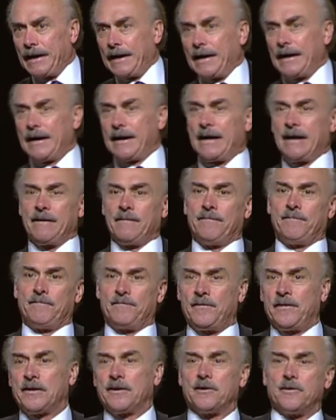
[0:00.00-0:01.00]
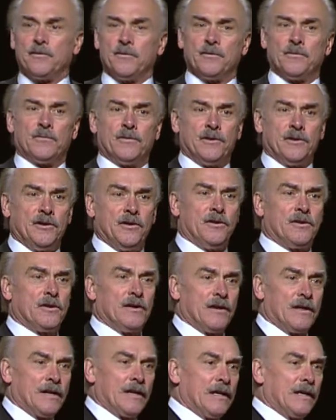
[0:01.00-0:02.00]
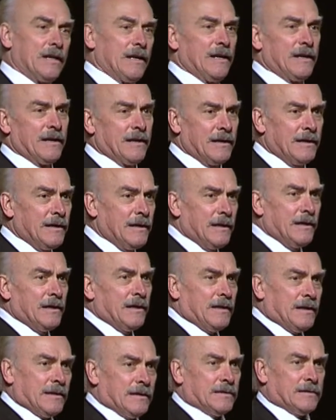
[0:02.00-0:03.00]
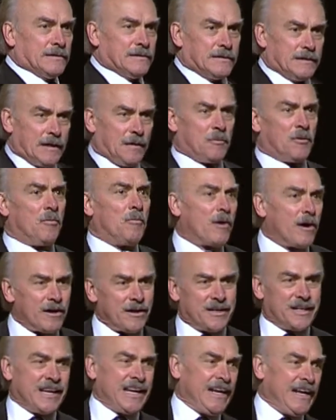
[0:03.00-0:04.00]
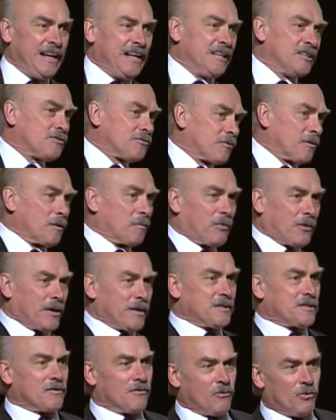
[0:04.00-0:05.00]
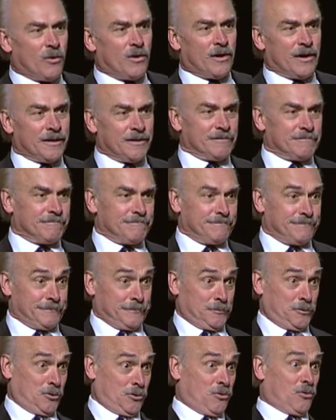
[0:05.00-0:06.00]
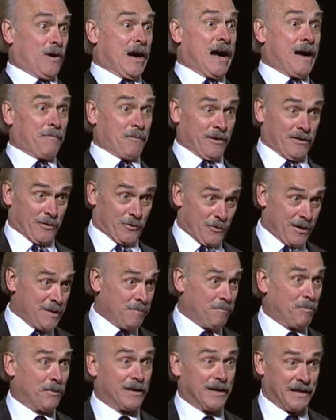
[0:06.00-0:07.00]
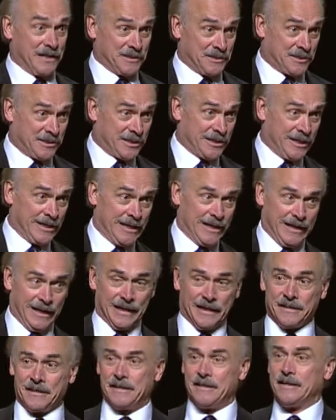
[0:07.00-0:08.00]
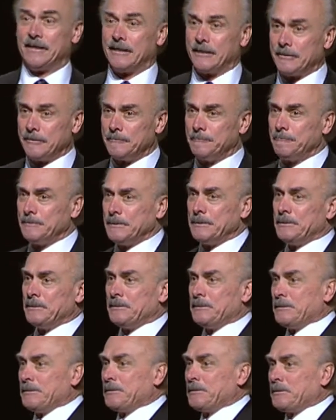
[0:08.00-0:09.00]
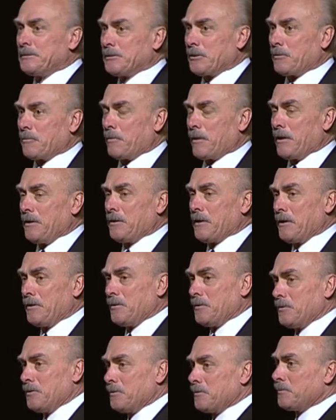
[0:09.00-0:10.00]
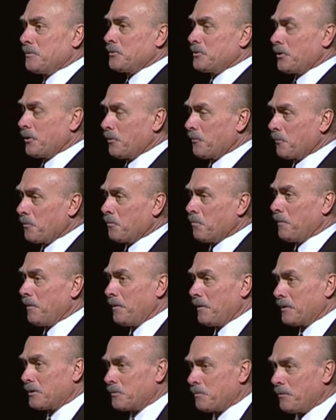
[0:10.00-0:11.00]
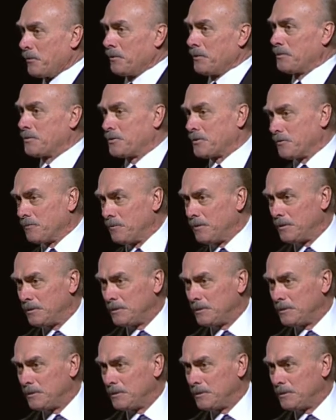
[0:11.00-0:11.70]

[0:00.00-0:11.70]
And I figured when you can get double martinis for the price of one, oh, I'm in the right place. And so the bartender shared with me the experience of